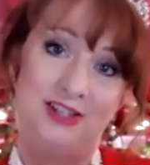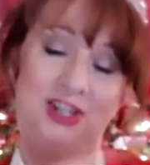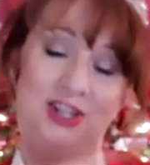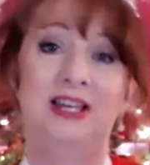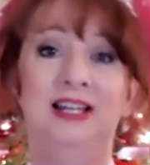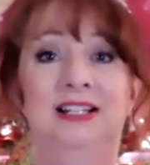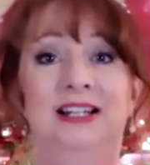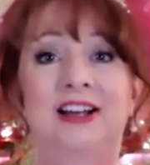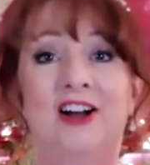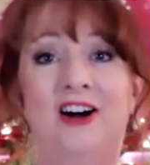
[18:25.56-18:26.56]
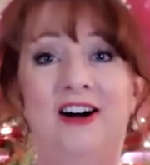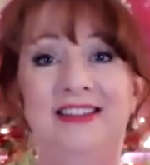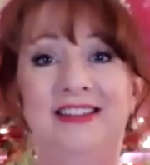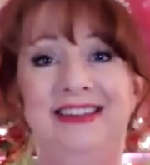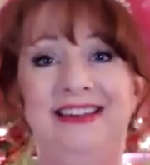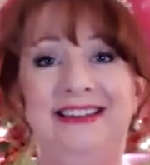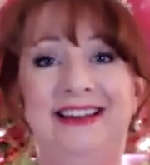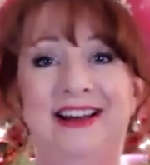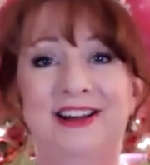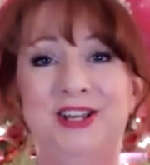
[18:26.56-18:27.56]
you can click on the
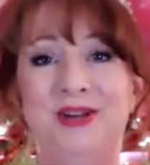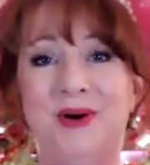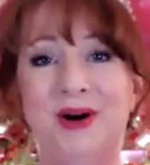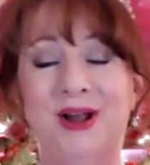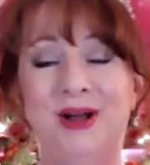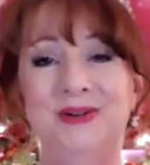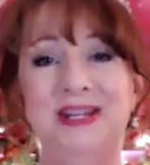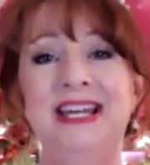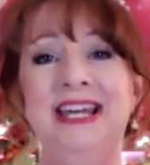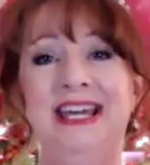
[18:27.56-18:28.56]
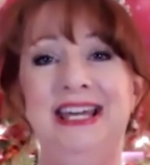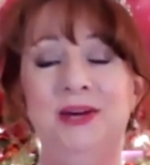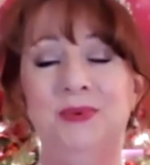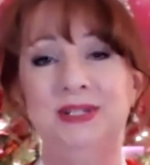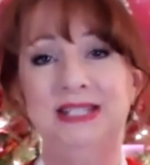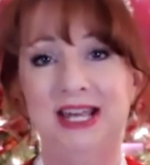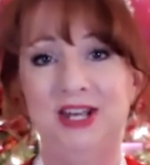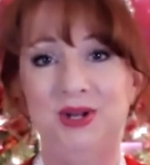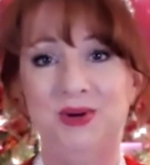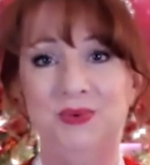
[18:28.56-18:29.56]
QR code and it will
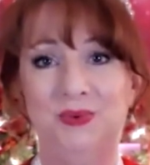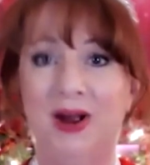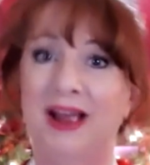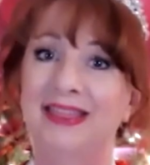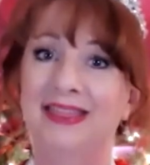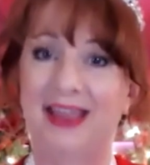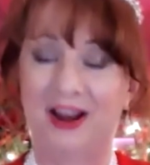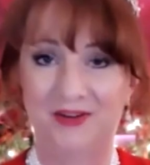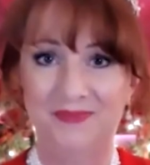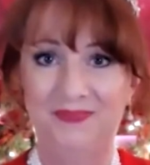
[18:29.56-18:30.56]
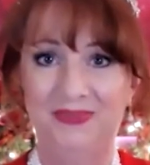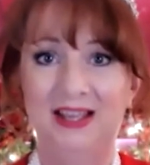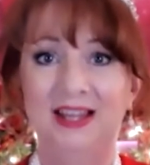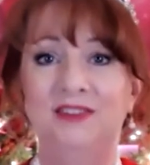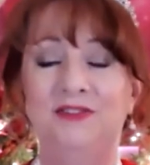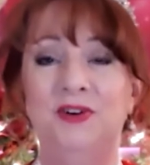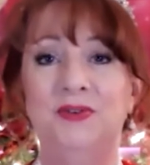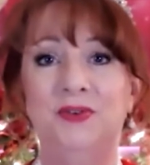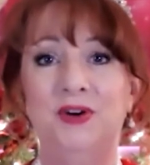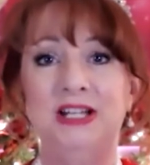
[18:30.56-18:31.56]
take you right there. Feel
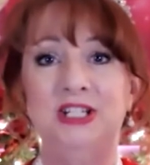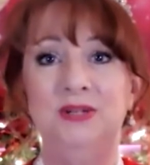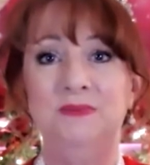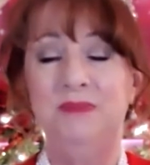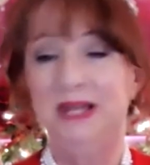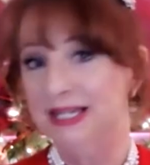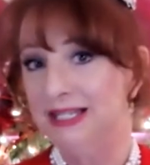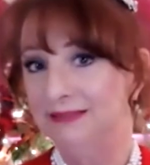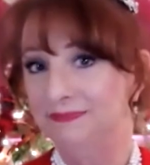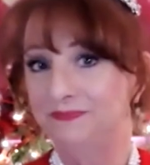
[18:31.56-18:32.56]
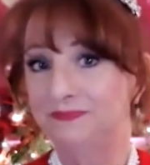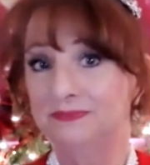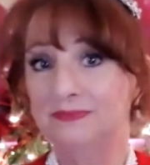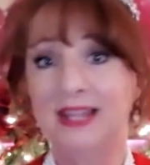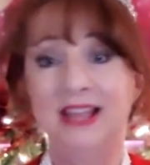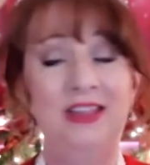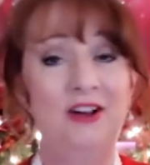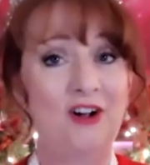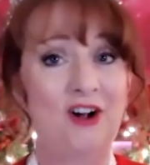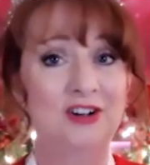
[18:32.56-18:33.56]
free to bid.
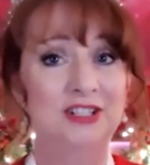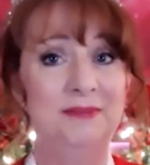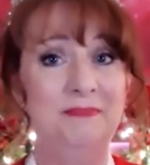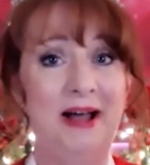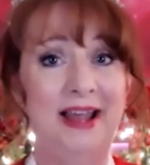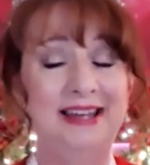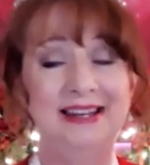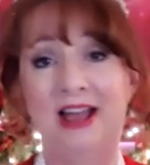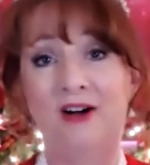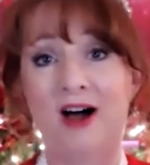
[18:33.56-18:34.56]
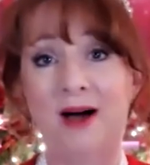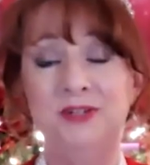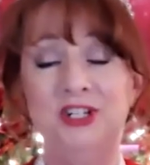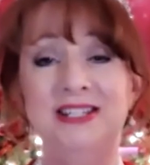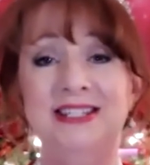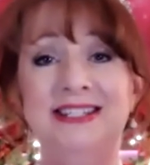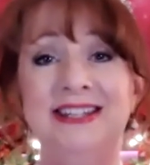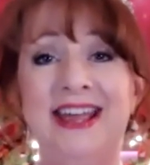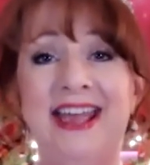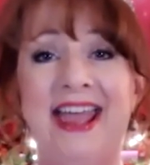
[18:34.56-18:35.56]
There are some buy it now options.
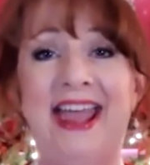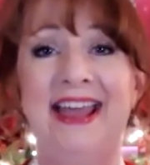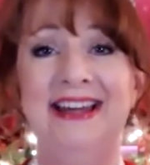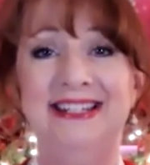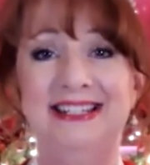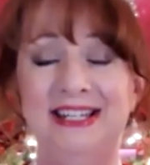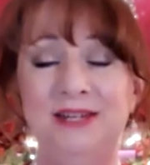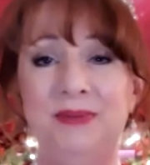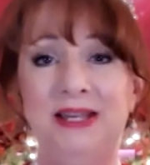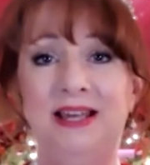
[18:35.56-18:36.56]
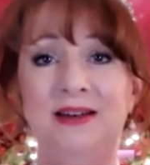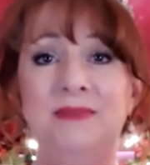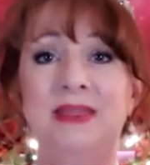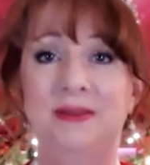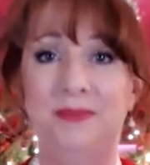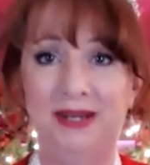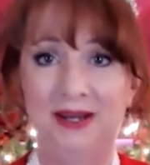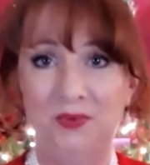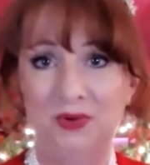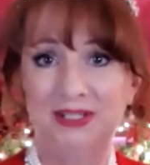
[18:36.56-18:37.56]
And at 10 p.m., the
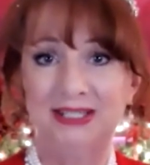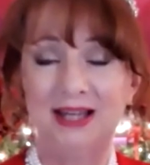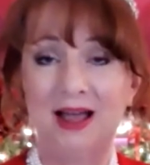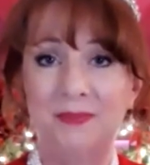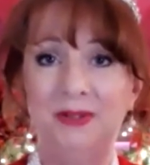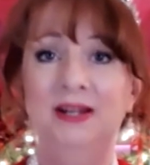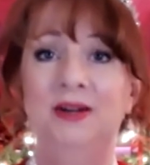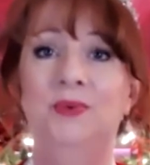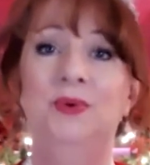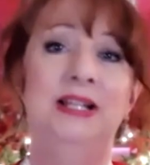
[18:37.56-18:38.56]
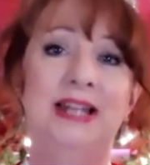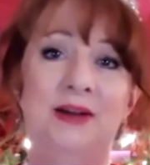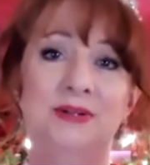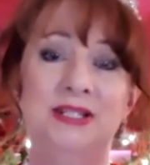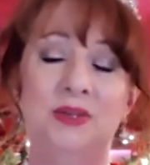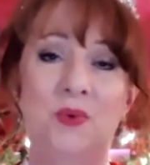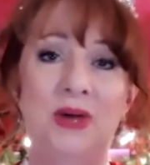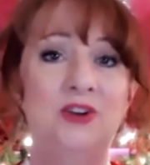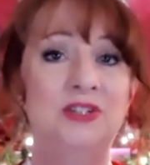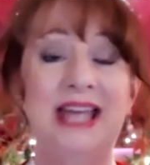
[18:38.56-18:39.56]
bidding will stop. We'll announce the
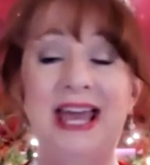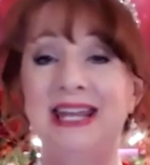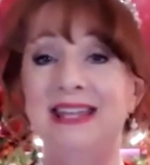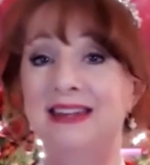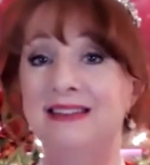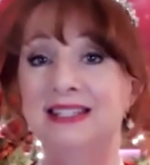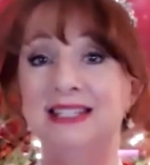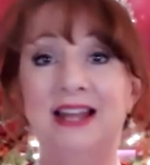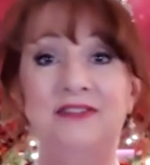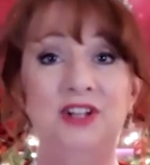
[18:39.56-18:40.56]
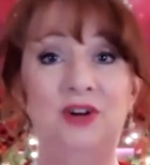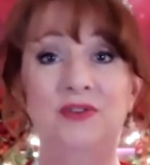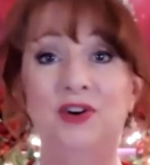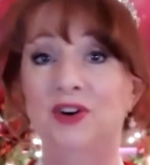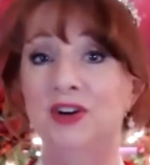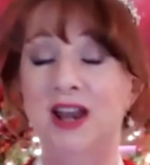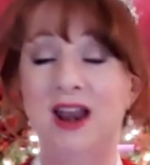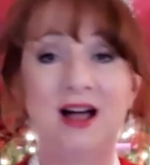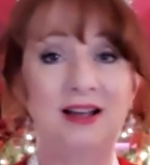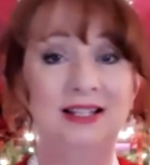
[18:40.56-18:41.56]
winners. Anything that's left over,
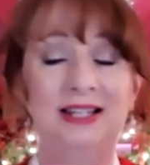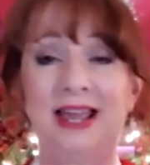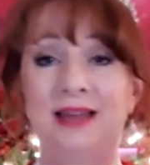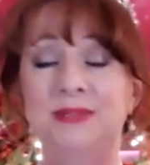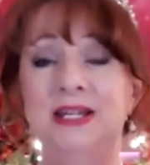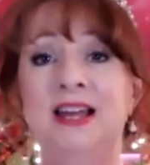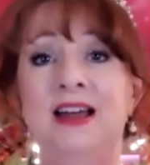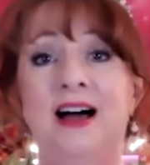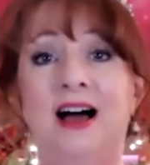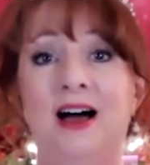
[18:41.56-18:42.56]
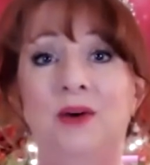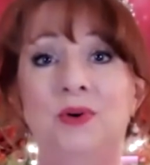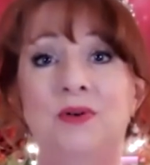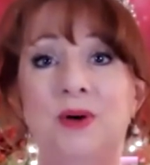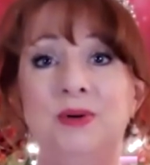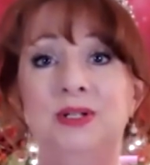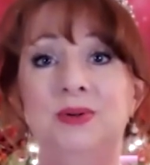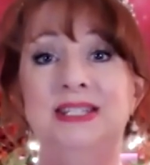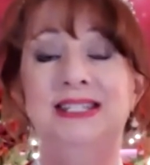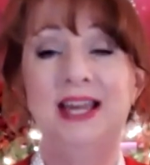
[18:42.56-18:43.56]
not claimed, will go into
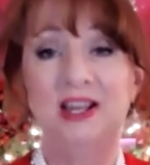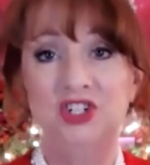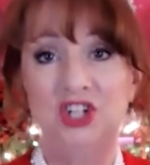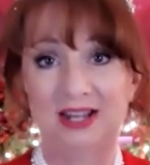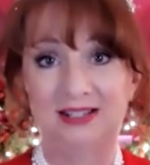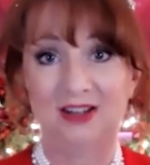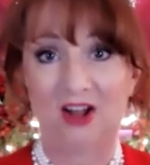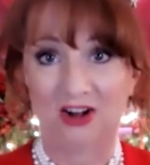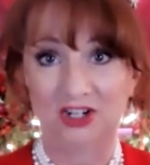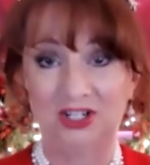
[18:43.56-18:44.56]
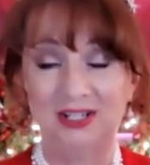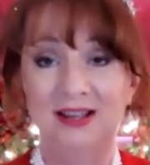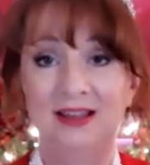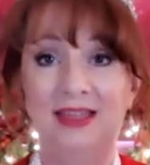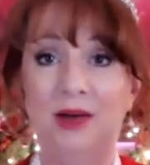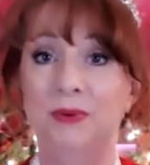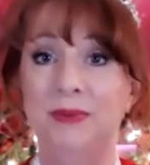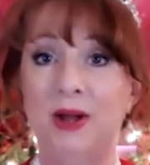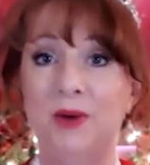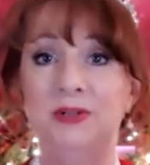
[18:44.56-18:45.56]
a second chance auction that will
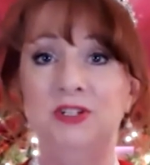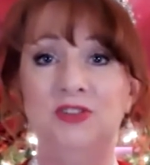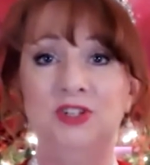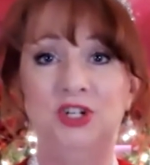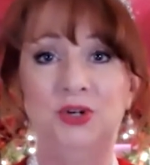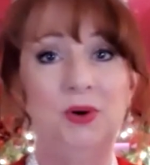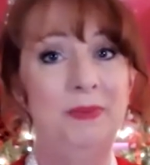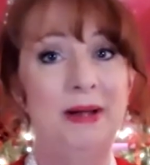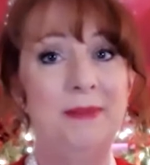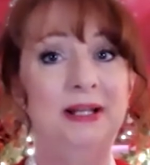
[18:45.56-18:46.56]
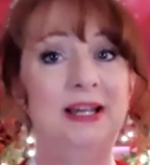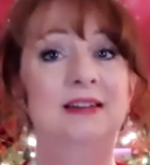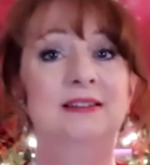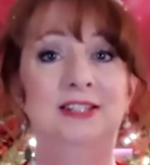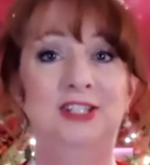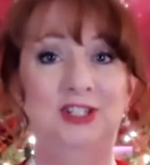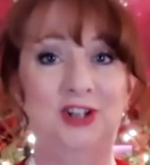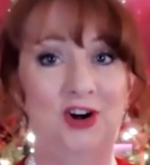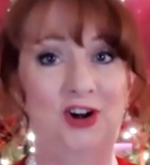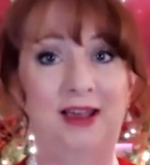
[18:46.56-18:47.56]
be open to the general public
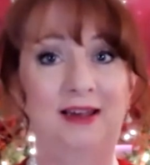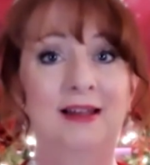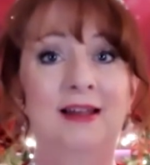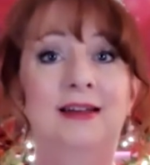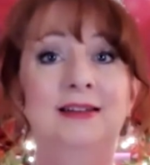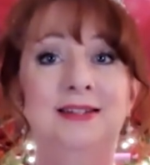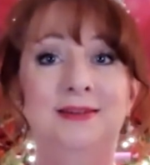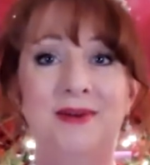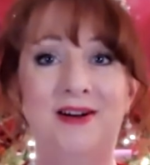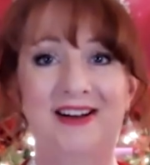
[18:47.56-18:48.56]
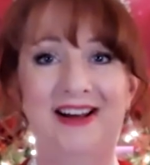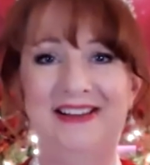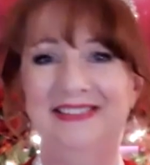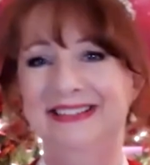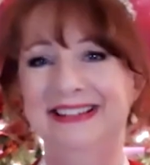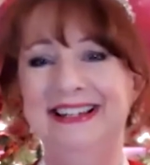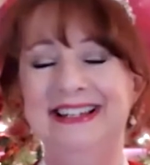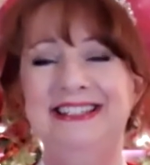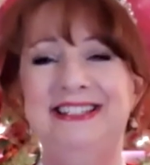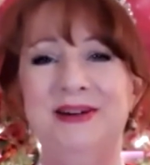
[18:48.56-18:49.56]
starting tomorrow.
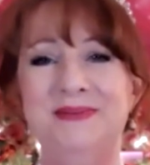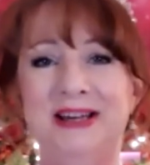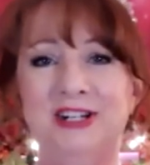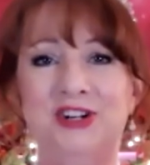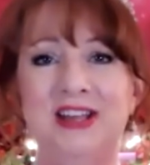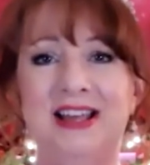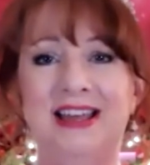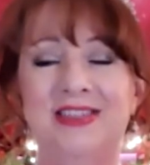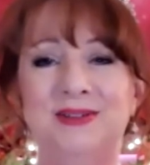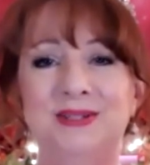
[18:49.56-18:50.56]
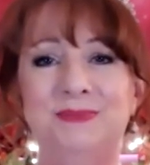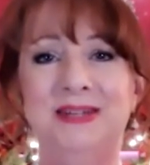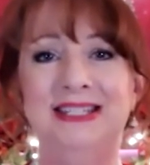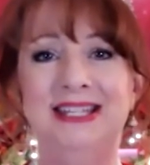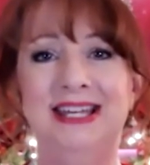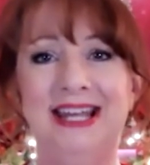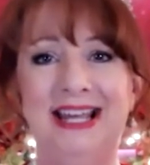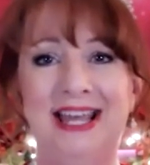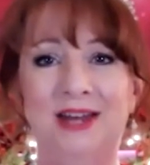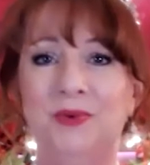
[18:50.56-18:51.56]
So make sure you get those bids in.
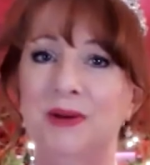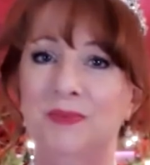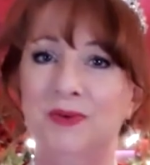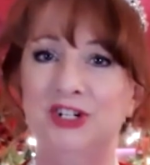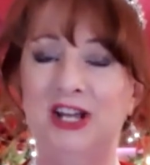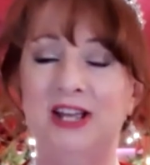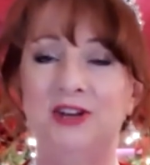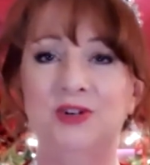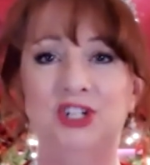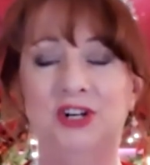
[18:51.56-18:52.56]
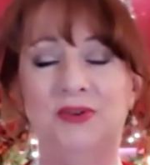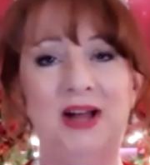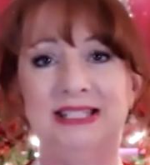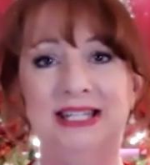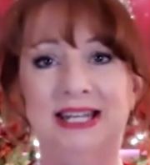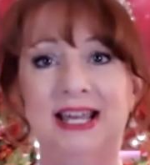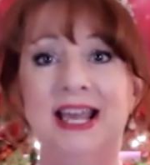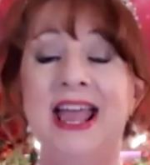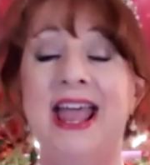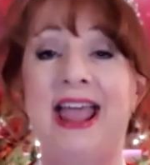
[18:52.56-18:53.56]
Again, we appreciate your generosity.
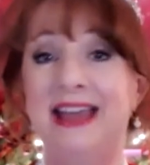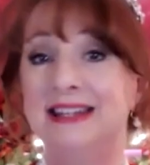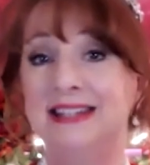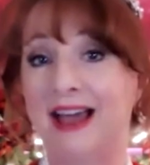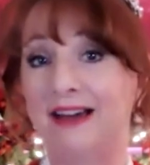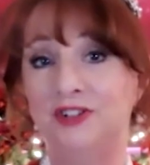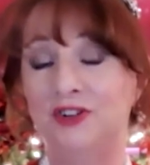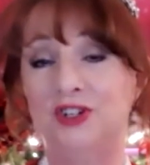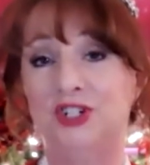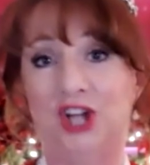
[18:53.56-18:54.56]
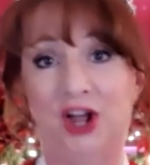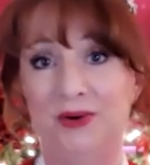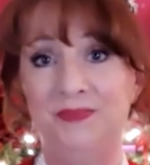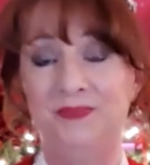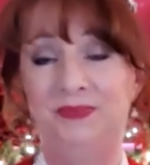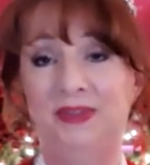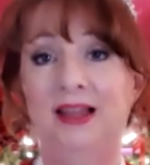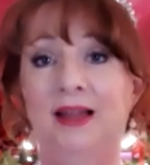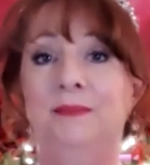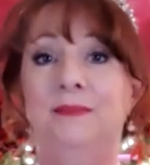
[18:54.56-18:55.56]
And after the show,
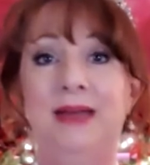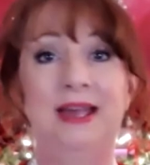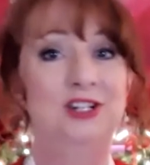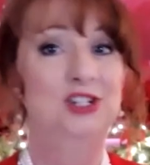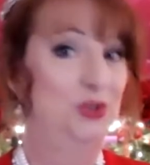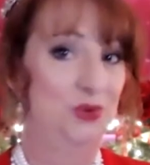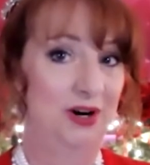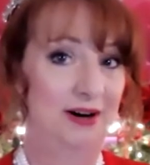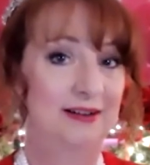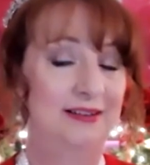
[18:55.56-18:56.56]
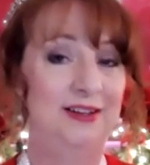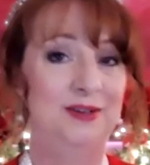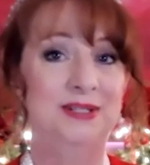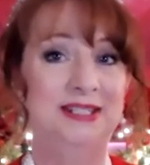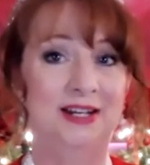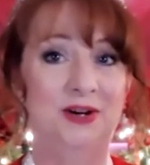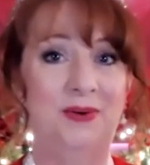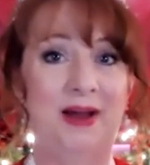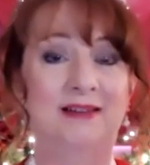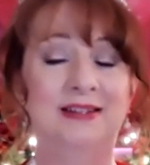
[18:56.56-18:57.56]
make sure you stick
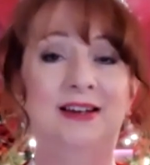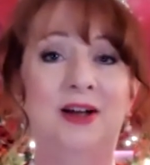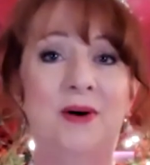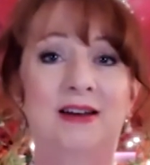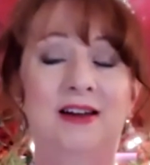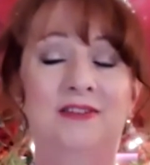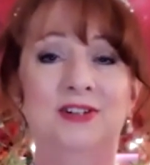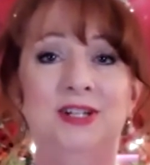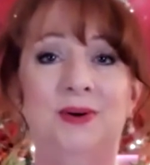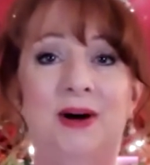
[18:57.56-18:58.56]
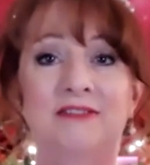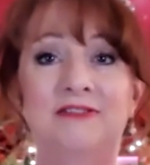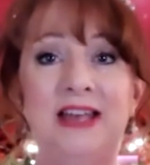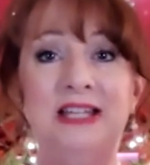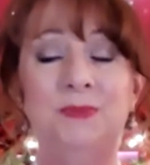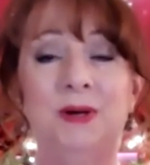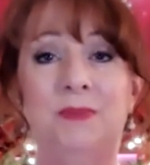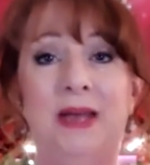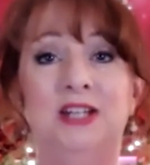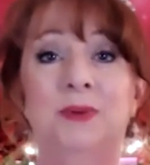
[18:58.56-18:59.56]
around and go on over to our Facebook
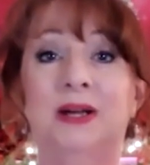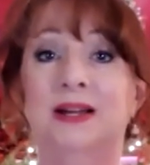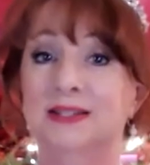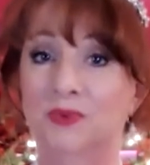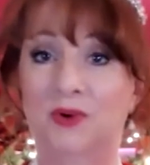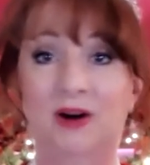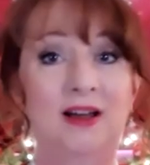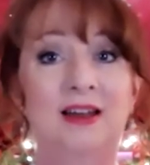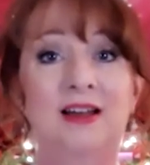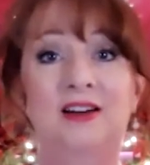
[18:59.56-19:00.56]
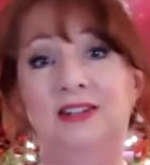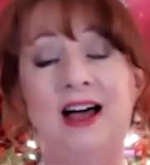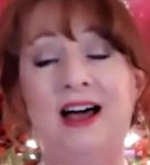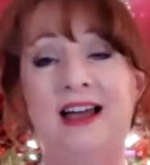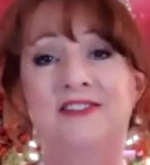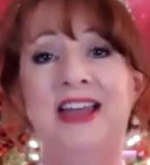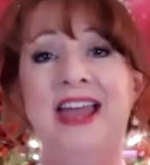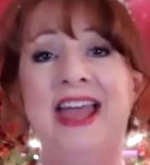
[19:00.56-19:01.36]
page because we're going to go live